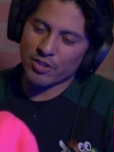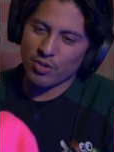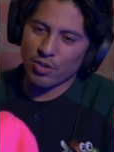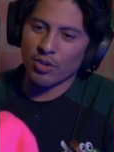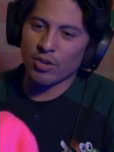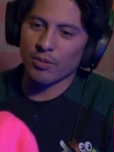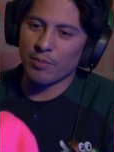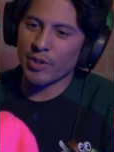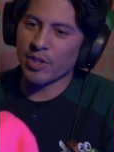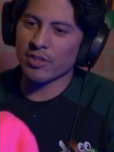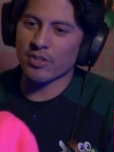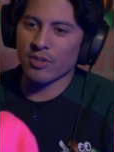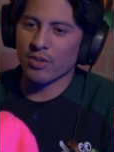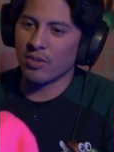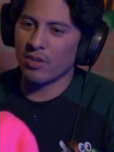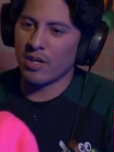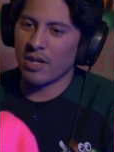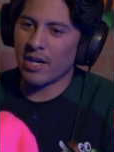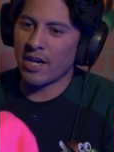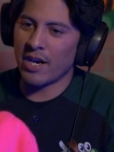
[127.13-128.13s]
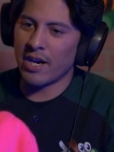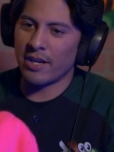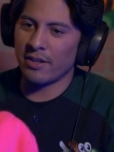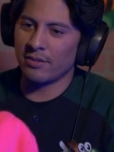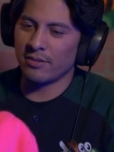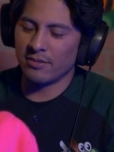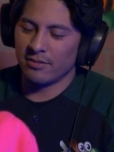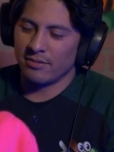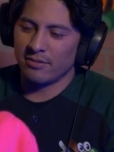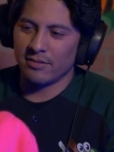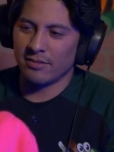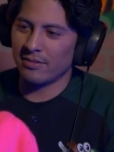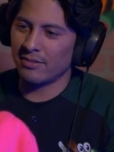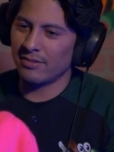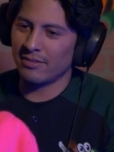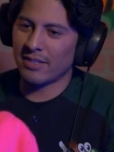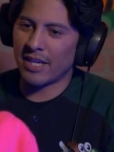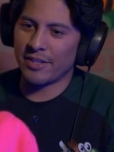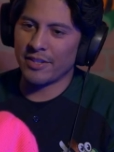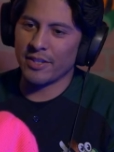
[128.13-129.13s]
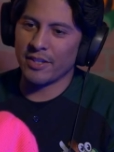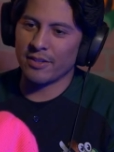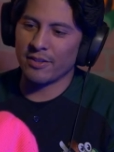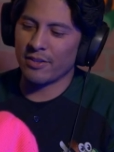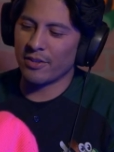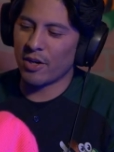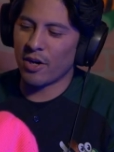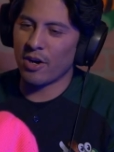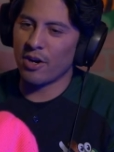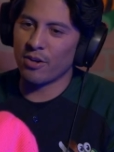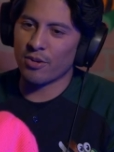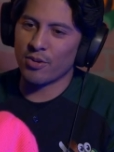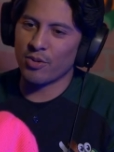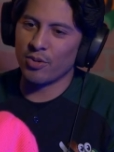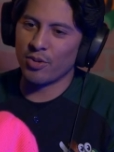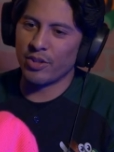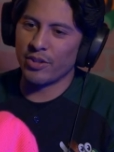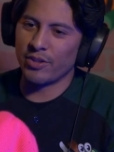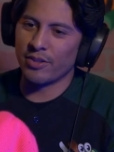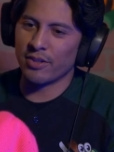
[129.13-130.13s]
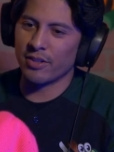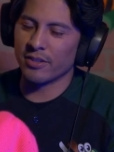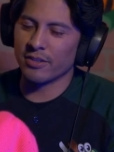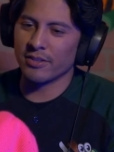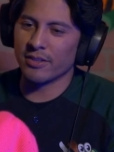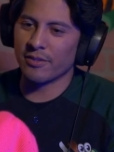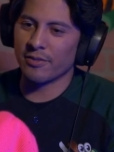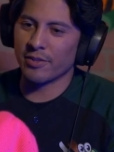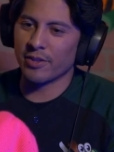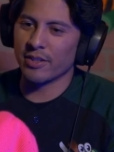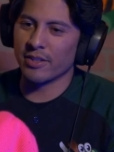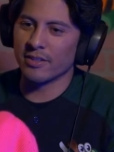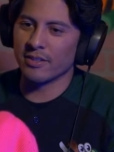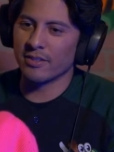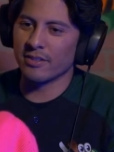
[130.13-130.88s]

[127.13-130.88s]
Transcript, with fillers: awesome. cool. Beer's cool. I, I don't. I think they're all cool and they're all different.